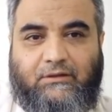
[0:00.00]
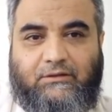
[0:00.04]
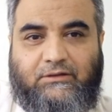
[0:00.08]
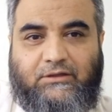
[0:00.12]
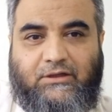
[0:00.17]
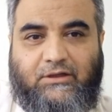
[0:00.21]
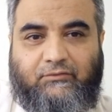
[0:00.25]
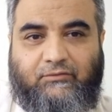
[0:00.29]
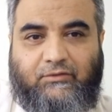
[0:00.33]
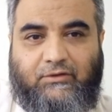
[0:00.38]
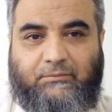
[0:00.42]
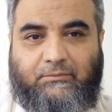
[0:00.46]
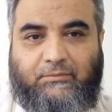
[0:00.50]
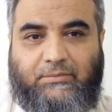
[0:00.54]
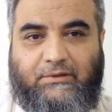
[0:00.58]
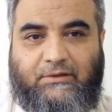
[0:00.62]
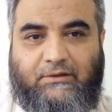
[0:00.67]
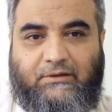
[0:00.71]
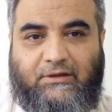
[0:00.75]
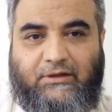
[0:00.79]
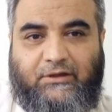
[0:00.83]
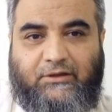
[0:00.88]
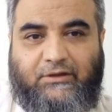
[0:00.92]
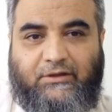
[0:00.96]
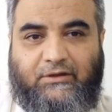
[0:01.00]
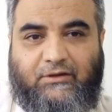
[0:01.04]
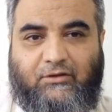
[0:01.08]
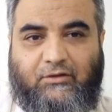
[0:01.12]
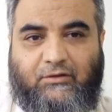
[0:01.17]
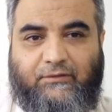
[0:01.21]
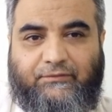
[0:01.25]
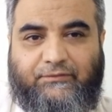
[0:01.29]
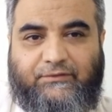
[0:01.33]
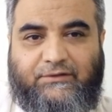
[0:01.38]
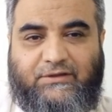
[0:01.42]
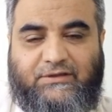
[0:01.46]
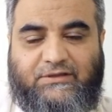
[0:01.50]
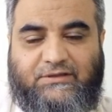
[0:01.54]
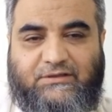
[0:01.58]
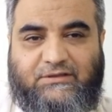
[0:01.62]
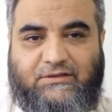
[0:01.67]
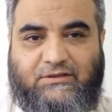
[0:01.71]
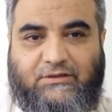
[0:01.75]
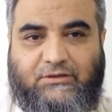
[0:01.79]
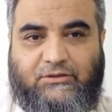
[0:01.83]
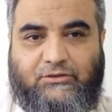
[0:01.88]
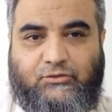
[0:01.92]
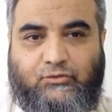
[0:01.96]
will be layering of this
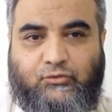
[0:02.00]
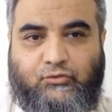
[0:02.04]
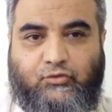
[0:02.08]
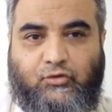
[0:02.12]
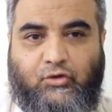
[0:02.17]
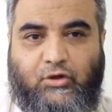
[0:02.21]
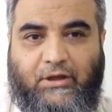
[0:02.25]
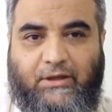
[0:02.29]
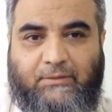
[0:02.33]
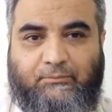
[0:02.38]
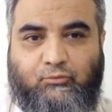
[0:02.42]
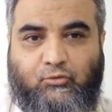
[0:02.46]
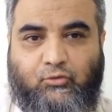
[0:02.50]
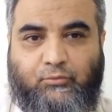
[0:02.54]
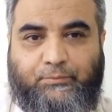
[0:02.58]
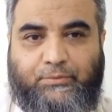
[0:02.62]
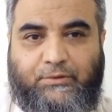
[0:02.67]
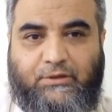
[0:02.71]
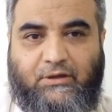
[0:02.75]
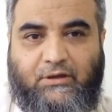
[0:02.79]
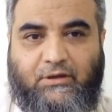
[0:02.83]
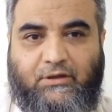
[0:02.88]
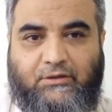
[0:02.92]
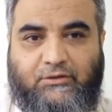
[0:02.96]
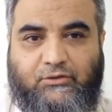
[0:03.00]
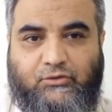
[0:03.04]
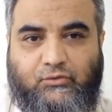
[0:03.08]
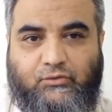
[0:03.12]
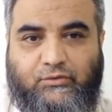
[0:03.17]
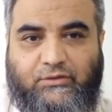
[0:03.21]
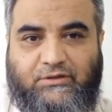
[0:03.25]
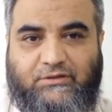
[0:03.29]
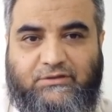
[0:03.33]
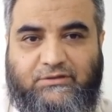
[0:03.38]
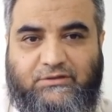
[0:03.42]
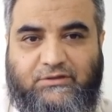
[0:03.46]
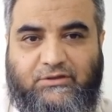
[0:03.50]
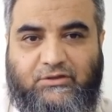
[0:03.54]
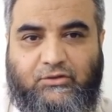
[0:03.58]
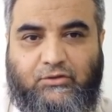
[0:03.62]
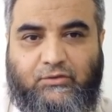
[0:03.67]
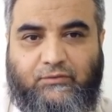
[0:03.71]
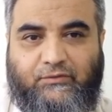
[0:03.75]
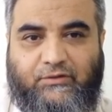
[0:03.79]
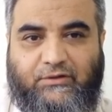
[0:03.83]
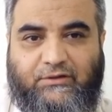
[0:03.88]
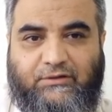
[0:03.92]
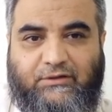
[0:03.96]
pseudohypopyon you can see
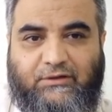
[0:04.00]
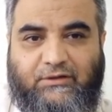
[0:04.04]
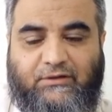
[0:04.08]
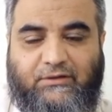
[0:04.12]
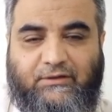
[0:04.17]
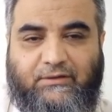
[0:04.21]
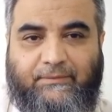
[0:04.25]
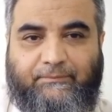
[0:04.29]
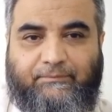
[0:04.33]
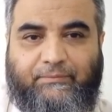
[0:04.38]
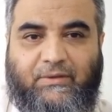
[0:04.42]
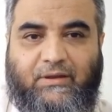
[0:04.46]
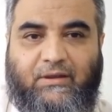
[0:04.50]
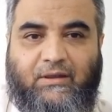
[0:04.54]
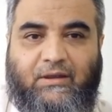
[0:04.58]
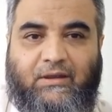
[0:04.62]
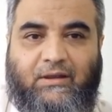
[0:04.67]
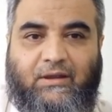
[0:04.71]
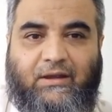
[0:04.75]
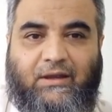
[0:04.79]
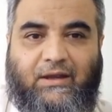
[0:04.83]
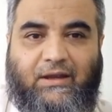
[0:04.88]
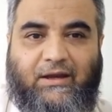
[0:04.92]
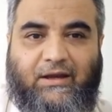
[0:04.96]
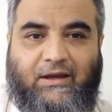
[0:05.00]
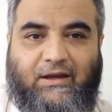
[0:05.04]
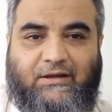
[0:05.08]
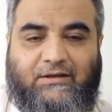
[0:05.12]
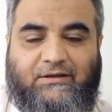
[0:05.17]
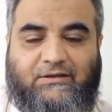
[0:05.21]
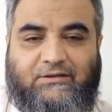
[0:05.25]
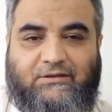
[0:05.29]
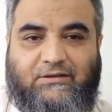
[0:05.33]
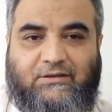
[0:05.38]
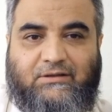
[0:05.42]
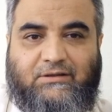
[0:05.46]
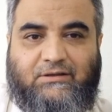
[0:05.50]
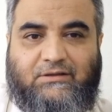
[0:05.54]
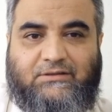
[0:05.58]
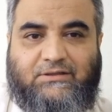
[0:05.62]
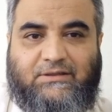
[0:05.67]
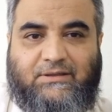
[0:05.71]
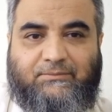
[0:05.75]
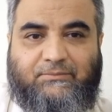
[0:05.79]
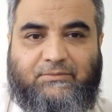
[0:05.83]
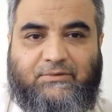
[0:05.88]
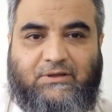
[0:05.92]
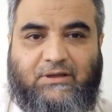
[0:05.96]
over there, and
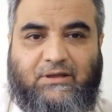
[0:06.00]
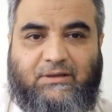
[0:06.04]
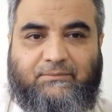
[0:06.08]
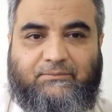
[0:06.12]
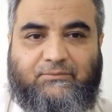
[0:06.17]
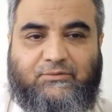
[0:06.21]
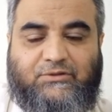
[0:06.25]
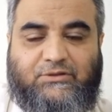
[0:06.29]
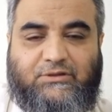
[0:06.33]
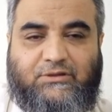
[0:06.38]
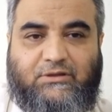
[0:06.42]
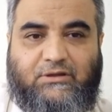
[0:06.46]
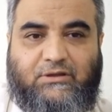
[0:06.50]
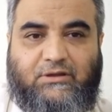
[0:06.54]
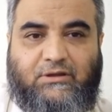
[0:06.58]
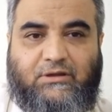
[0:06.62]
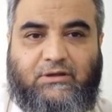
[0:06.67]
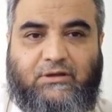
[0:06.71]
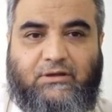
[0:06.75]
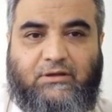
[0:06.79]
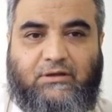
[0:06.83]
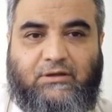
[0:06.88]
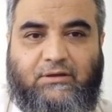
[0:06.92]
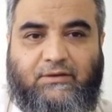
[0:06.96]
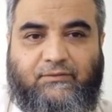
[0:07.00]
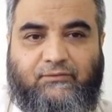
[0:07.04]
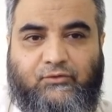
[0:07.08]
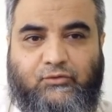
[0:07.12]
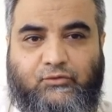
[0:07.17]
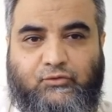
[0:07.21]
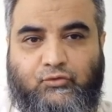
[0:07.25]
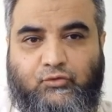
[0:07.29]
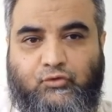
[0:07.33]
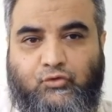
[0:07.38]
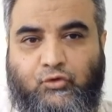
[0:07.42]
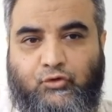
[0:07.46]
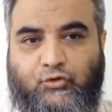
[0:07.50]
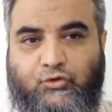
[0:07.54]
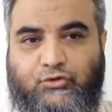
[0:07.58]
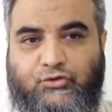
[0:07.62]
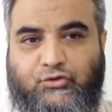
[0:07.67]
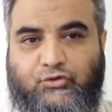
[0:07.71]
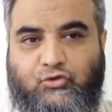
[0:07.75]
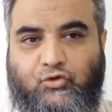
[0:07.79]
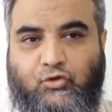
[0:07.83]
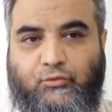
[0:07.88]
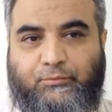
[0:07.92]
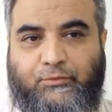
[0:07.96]
sometimes if you do
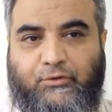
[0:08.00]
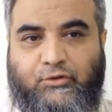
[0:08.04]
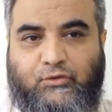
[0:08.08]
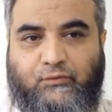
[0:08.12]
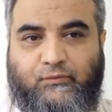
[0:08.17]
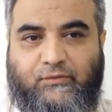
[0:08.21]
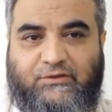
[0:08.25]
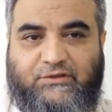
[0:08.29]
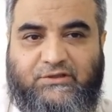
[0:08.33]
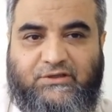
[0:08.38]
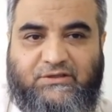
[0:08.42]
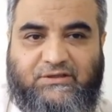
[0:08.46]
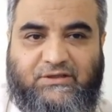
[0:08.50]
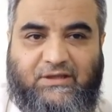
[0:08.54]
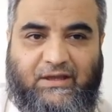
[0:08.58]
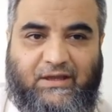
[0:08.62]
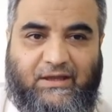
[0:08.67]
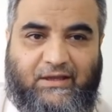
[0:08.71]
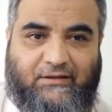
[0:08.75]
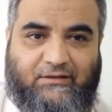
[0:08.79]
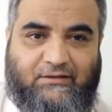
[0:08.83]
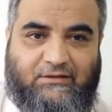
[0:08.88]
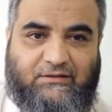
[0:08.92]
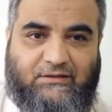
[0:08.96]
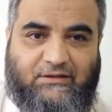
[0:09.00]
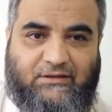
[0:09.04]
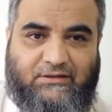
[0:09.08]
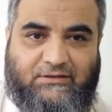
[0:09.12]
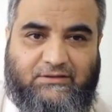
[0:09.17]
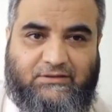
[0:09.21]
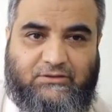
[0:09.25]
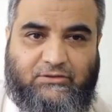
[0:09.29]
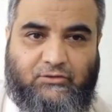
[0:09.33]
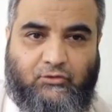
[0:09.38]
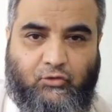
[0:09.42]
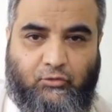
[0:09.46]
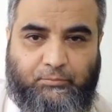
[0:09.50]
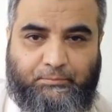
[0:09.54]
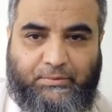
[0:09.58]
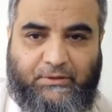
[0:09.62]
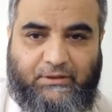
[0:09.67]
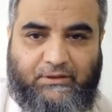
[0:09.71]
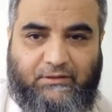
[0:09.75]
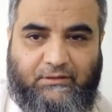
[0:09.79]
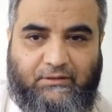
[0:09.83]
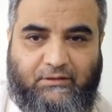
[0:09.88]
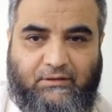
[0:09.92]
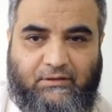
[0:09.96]
gonoscopy you will see the angle is
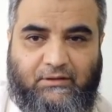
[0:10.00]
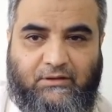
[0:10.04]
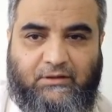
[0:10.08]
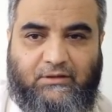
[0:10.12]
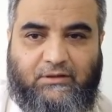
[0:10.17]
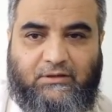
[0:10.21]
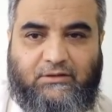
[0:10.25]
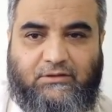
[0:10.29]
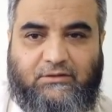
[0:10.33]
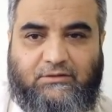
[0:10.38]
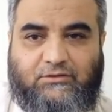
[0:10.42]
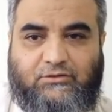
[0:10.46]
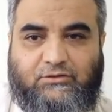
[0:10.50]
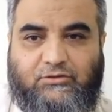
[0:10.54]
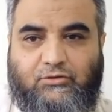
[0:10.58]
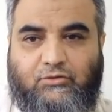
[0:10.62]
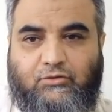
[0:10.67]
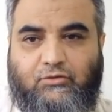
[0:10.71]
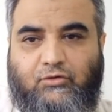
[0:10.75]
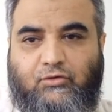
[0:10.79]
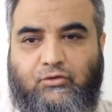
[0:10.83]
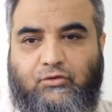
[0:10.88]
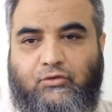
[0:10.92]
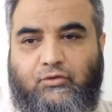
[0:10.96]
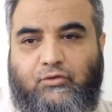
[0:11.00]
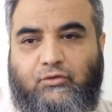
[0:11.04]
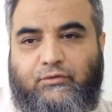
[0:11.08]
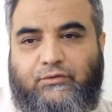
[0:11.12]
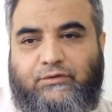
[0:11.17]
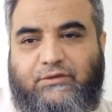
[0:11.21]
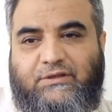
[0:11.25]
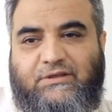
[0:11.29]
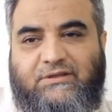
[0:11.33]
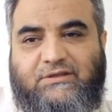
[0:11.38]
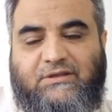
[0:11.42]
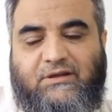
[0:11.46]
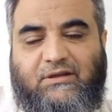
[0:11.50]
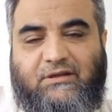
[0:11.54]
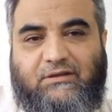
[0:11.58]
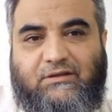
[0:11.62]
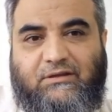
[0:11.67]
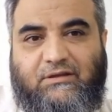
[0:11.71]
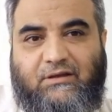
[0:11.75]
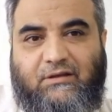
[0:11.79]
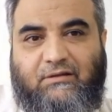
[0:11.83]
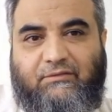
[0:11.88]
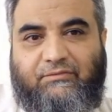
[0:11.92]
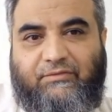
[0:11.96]
open. So these are
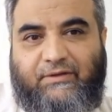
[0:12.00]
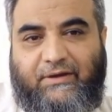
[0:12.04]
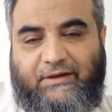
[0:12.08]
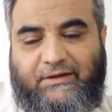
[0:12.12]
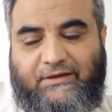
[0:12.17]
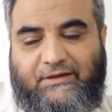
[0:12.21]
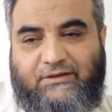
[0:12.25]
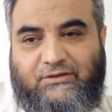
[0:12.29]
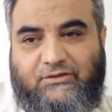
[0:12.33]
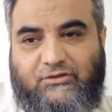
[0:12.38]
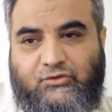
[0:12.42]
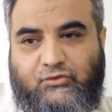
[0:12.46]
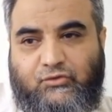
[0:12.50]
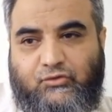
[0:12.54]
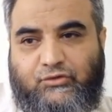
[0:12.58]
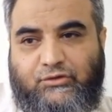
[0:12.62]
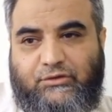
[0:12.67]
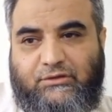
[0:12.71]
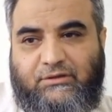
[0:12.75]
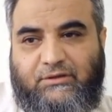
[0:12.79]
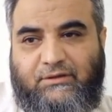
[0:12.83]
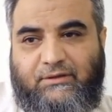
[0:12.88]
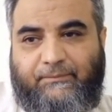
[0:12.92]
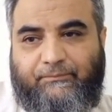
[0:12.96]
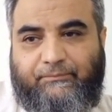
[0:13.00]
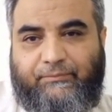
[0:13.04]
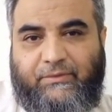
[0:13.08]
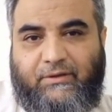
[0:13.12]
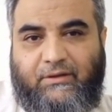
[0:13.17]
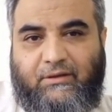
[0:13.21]
the findings usually,